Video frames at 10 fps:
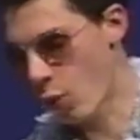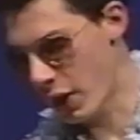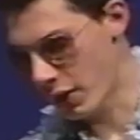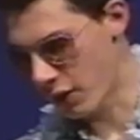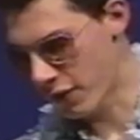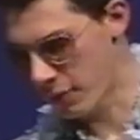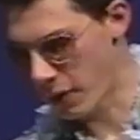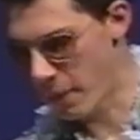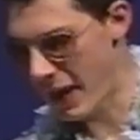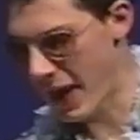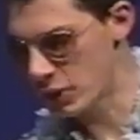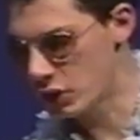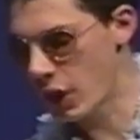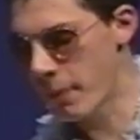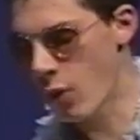wonder from the band
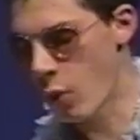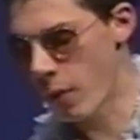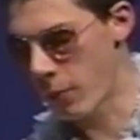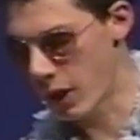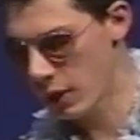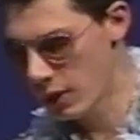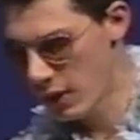Chumbawamba